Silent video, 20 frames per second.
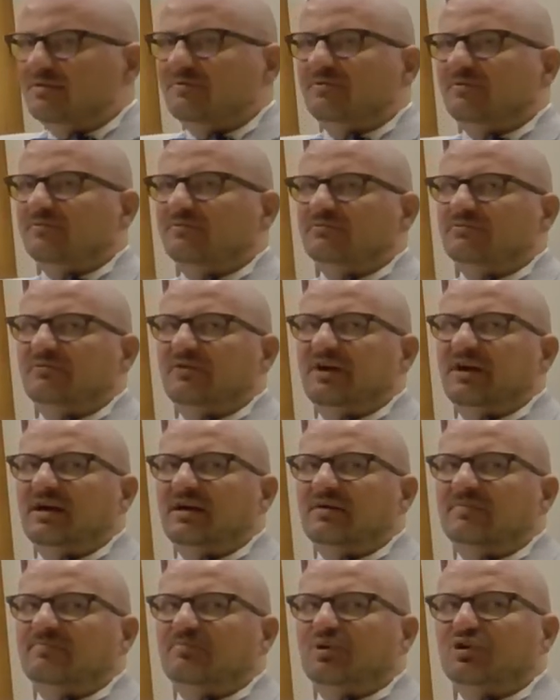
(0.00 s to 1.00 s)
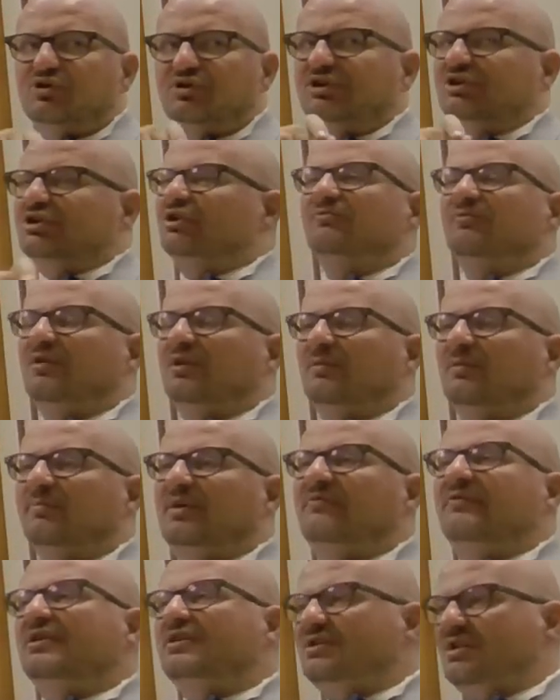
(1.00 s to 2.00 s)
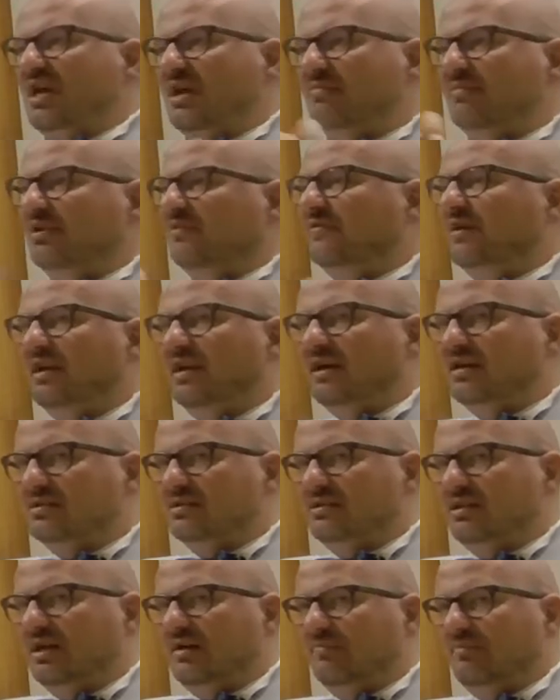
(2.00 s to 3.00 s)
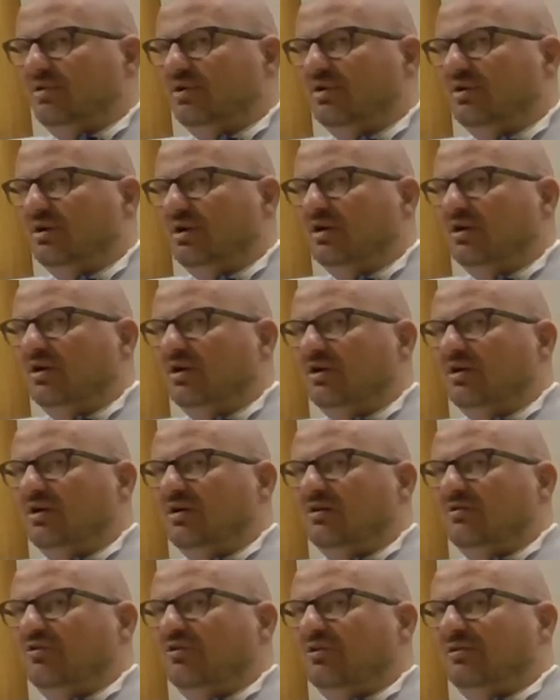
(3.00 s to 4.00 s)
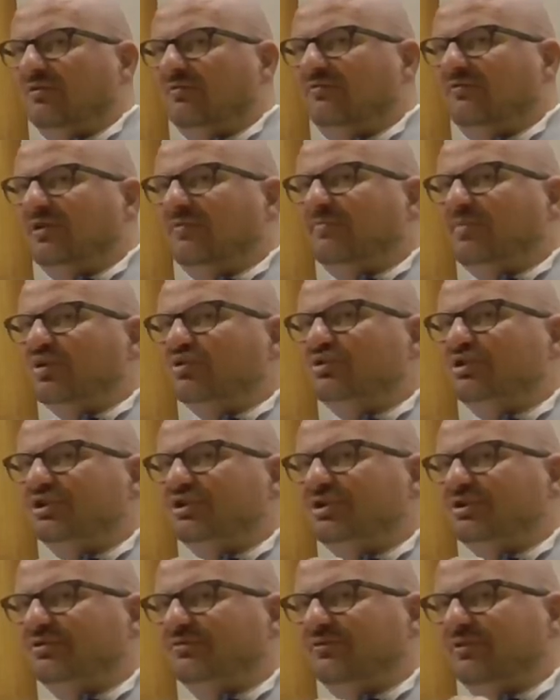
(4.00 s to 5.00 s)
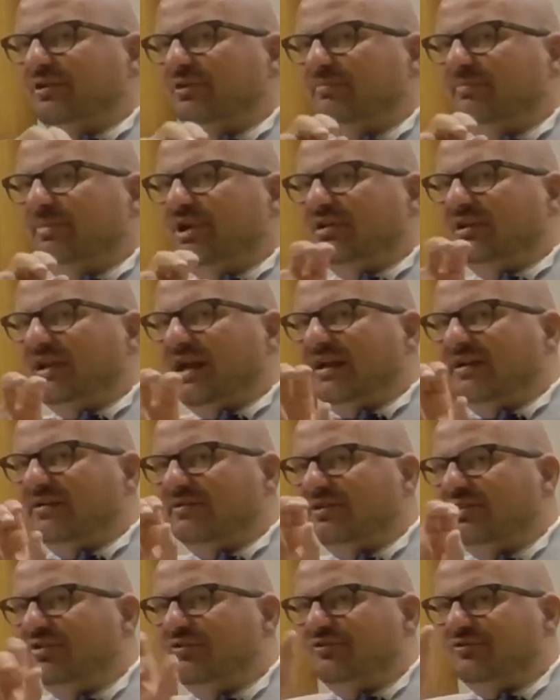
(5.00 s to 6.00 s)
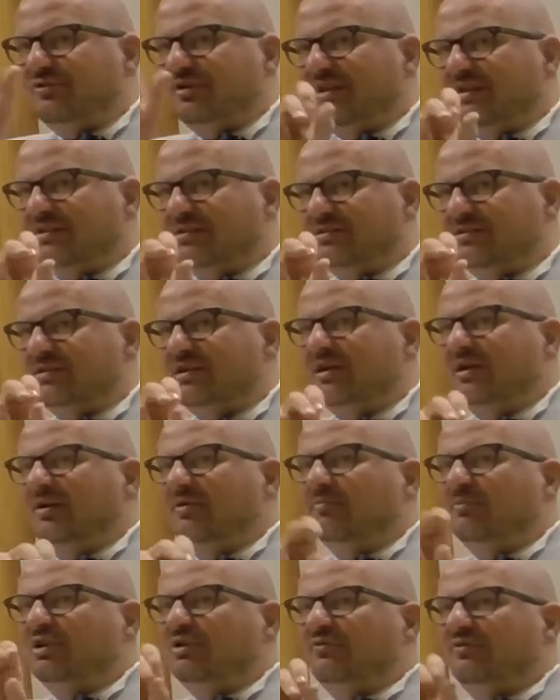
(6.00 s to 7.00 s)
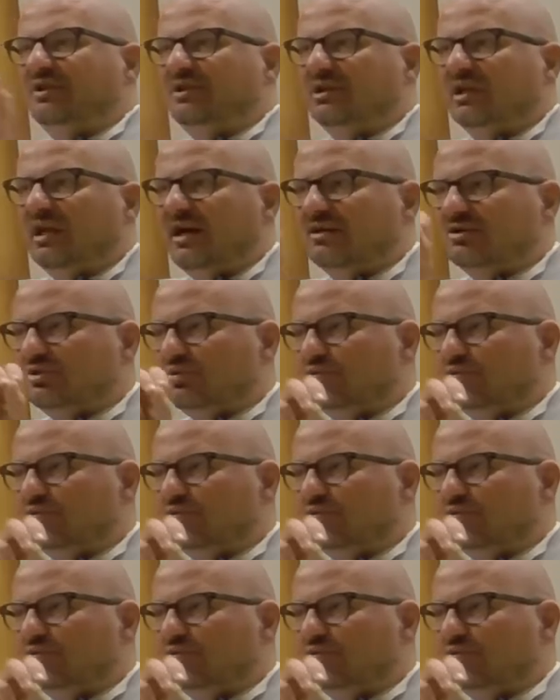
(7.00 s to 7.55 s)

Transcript: the position will be the same in the next step. Or the position will be like difference between last two